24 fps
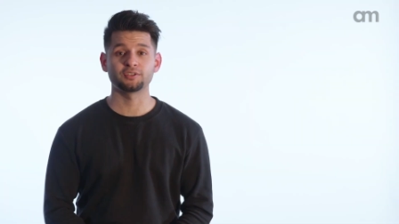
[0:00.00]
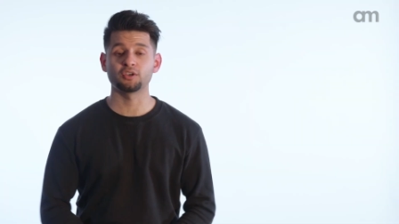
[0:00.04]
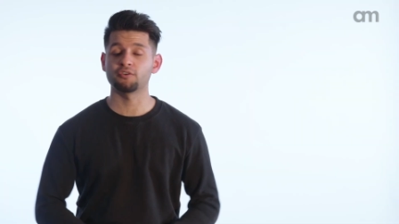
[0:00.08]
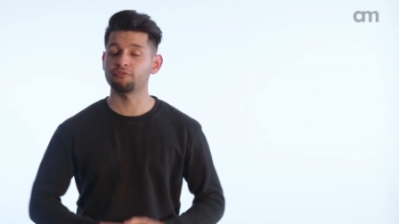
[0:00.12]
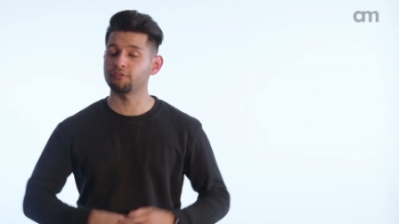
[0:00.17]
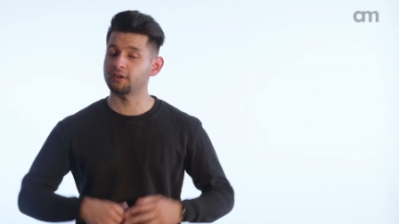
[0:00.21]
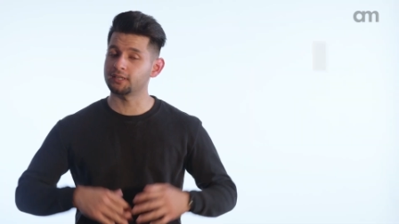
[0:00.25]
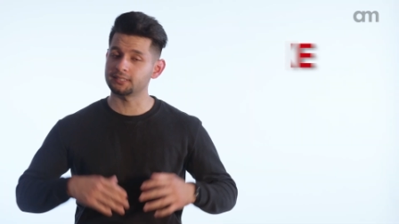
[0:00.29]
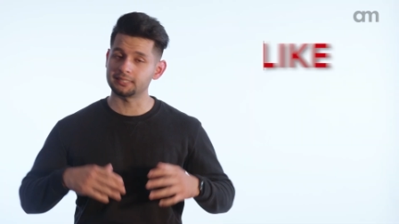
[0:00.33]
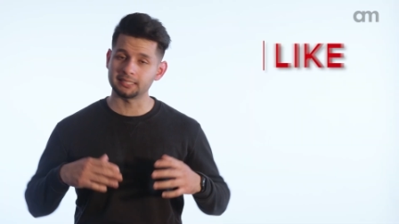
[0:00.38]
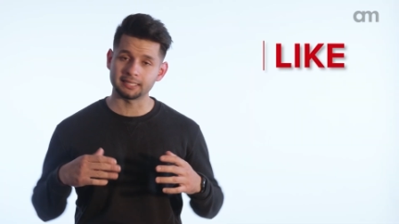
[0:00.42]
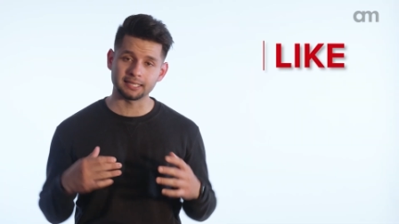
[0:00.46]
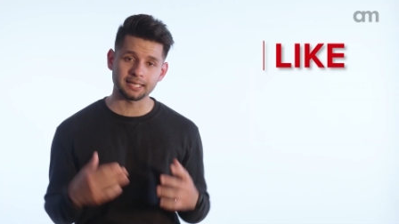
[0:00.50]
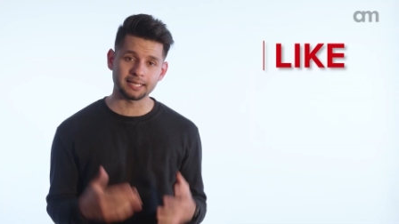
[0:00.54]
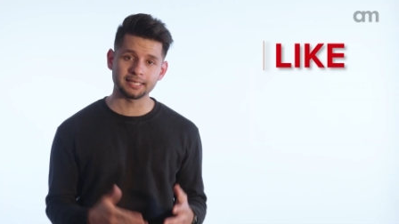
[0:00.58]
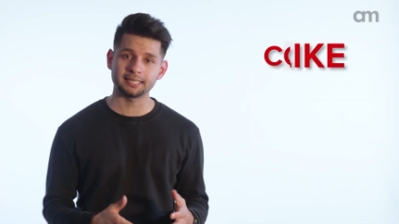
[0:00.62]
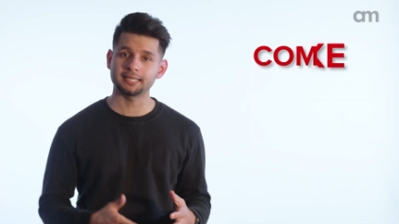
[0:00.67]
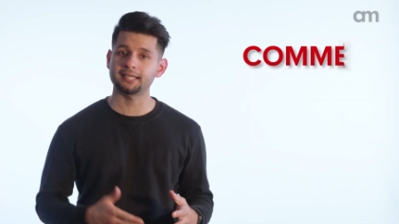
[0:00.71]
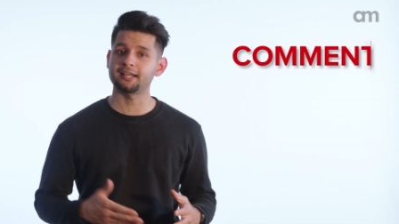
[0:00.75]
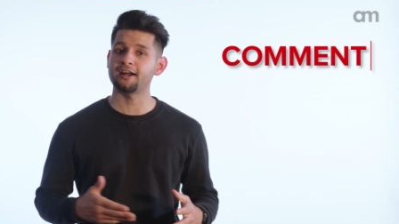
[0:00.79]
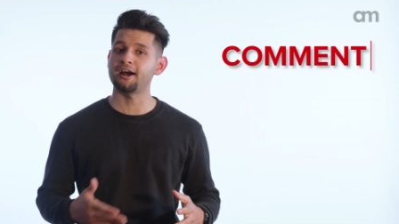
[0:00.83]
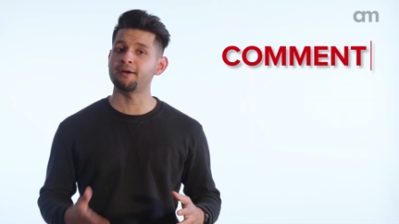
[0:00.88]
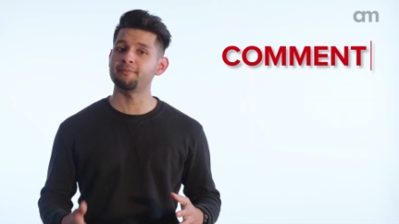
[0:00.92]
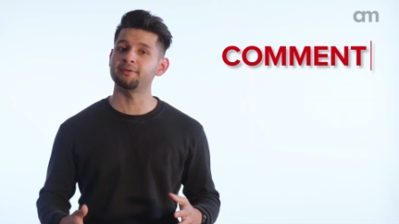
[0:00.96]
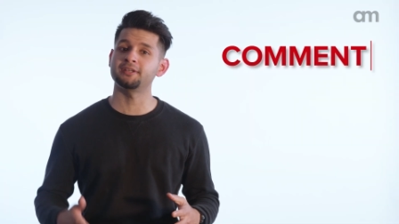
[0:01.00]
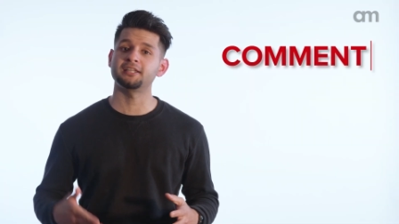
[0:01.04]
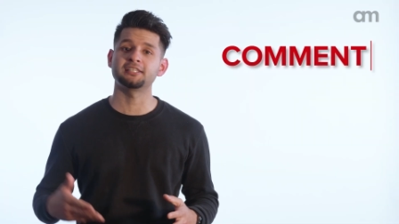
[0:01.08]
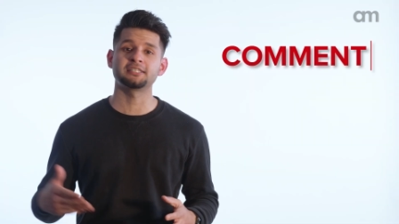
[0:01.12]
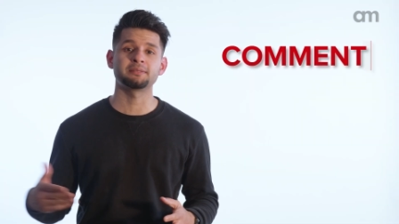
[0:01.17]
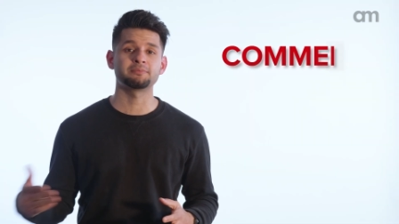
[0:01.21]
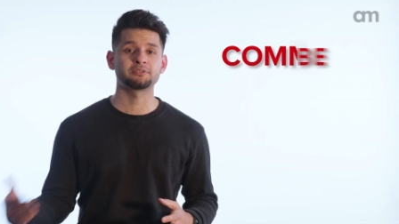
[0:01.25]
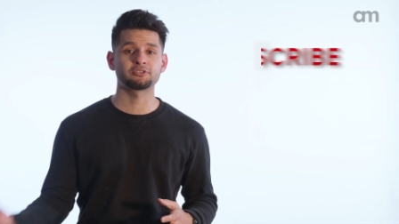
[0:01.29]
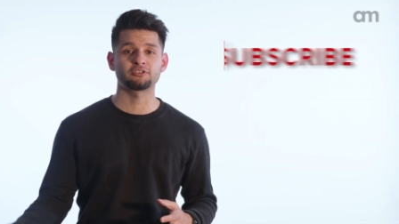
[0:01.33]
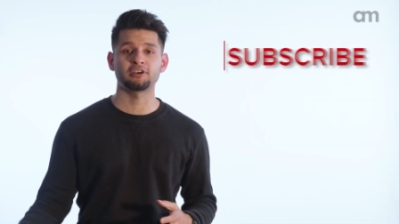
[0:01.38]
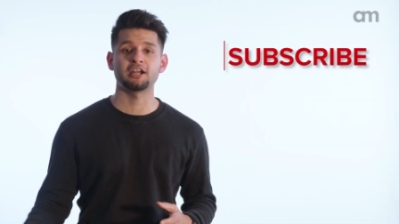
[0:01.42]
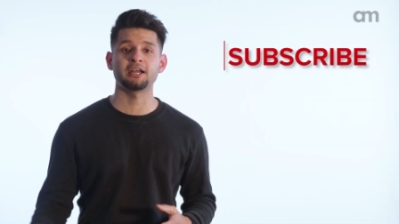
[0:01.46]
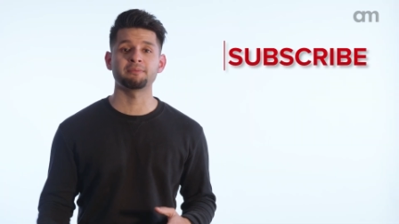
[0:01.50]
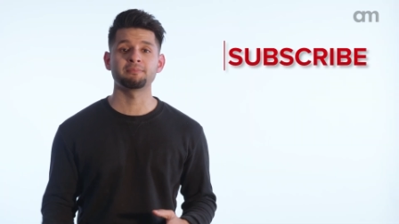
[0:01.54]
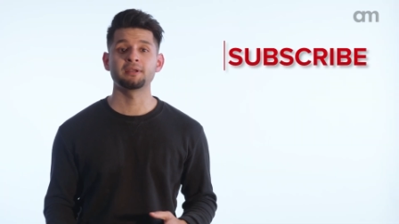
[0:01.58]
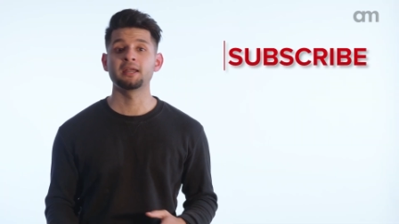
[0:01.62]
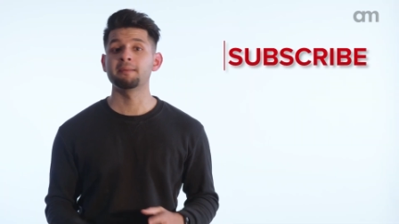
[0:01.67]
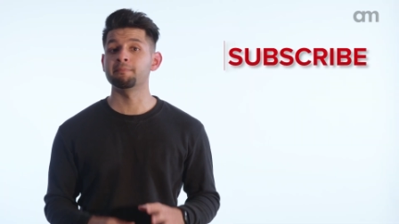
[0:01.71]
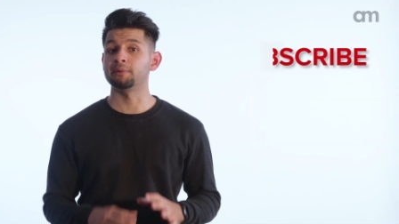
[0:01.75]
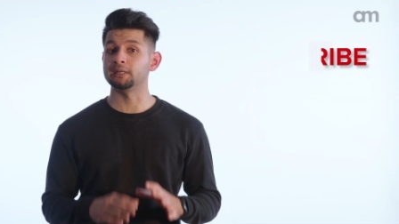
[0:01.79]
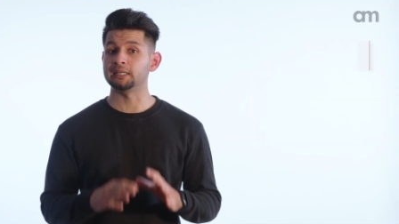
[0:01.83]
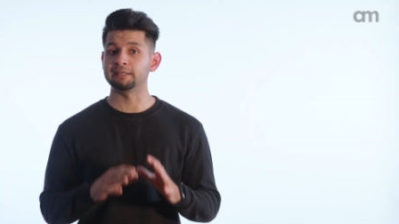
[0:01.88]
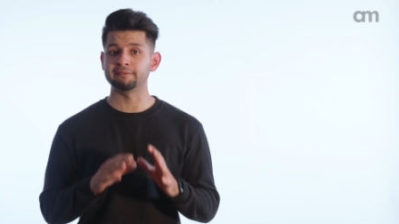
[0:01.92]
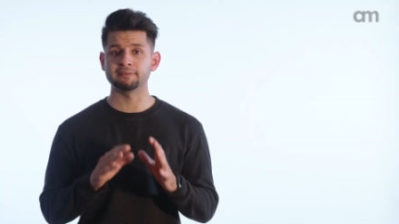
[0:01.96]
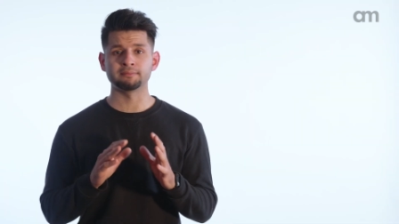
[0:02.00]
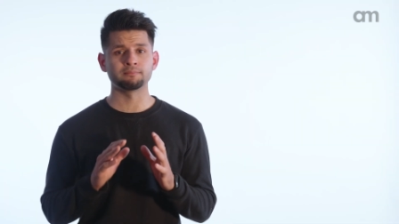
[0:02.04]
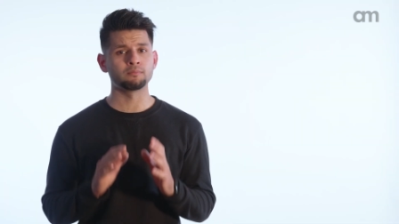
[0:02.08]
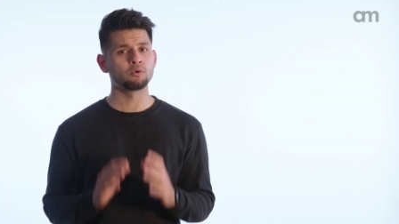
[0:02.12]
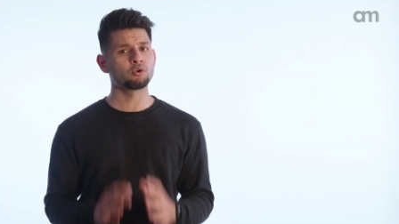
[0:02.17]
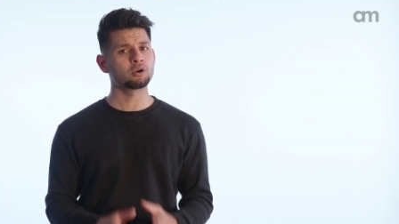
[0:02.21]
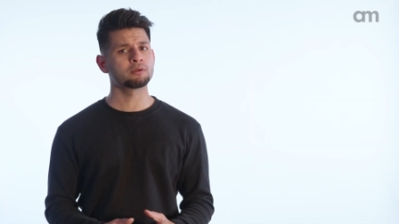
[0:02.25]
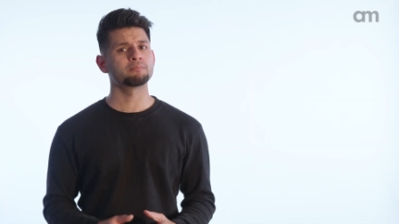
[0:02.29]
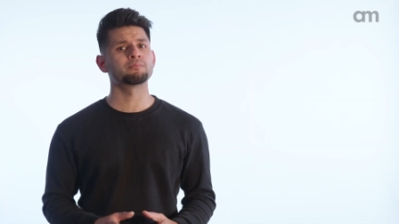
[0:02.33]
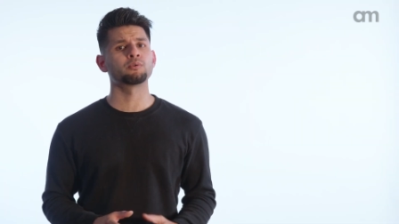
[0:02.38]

Don't forget to like, comment, and subscribe, but even more